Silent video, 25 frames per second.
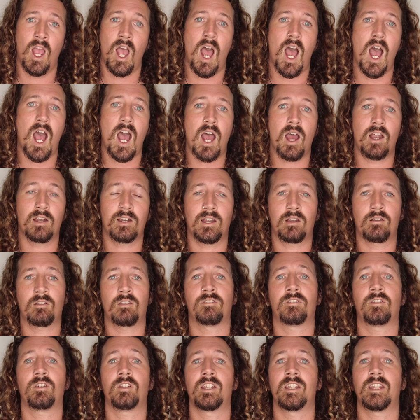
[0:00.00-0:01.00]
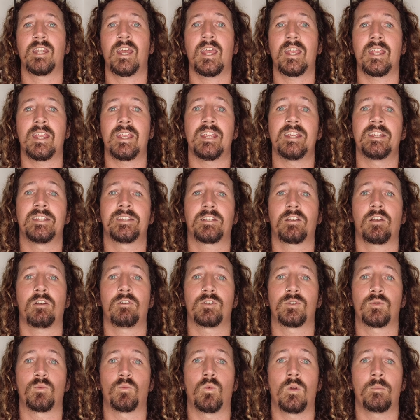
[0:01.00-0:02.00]
Now the 30-day East
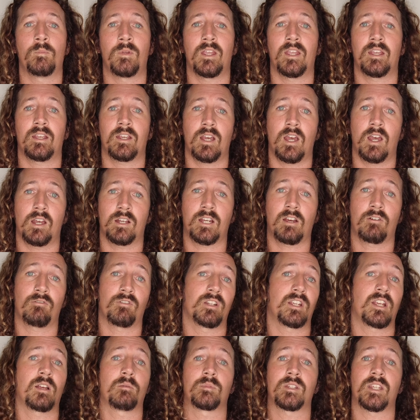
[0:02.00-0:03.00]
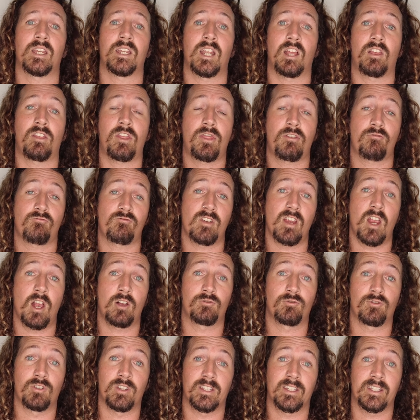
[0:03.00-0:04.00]
Coast limit currently comes in at
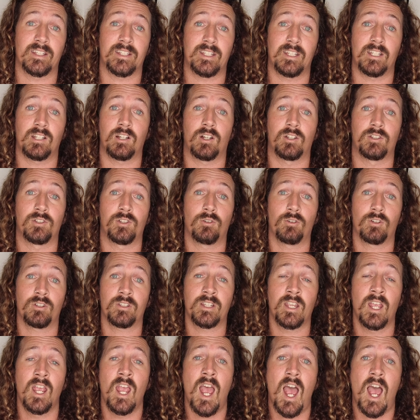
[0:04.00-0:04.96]
$369,